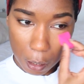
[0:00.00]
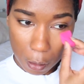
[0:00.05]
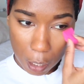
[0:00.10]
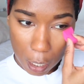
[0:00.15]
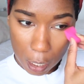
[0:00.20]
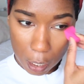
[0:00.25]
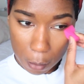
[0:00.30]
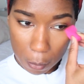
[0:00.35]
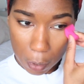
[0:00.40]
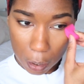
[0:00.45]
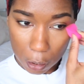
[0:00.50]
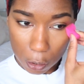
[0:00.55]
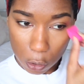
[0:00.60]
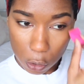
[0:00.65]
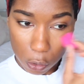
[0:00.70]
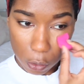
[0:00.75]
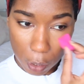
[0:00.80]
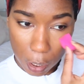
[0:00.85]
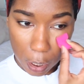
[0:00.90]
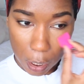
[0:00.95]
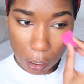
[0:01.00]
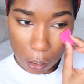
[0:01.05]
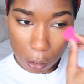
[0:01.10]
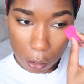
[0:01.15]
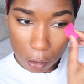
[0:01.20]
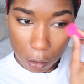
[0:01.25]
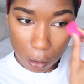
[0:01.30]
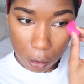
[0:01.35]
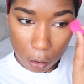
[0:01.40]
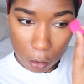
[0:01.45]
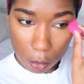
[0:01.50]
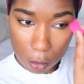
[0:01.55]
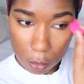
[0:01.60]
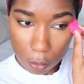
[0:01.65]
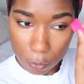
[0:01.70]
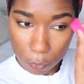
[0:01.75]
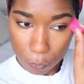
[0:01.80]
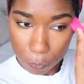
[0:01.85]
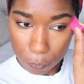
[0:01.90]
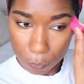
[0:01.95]
Kind of make a triangle.
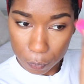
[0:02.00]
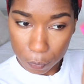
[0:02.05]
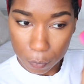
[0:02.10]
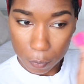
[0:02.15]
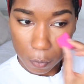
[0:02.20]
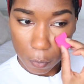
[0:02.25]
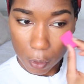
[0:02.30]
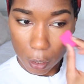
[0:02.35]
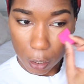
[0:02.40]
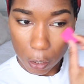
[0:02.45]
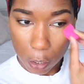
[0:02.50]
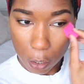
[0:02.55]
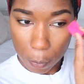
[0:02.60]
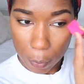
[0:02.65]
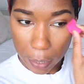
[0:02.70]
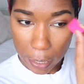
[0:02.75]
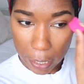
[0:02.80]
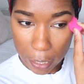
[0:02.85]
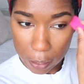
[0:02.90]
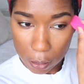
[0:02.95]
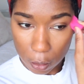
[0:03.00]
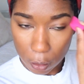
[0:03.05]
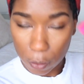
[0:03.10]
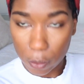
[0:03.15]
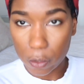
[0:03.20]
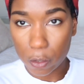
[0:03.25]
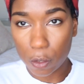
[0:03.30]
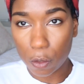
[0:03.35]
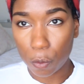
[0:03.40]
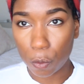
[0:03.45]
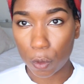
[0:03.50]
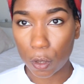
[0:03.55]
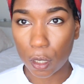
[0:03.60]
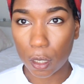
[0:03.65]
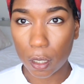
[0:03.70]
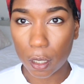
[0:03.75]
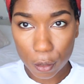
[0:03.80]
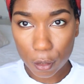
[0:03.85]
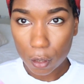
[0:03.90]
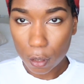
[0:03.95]
You can bring it as low as you
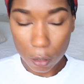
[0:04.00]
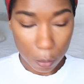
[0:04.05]
want.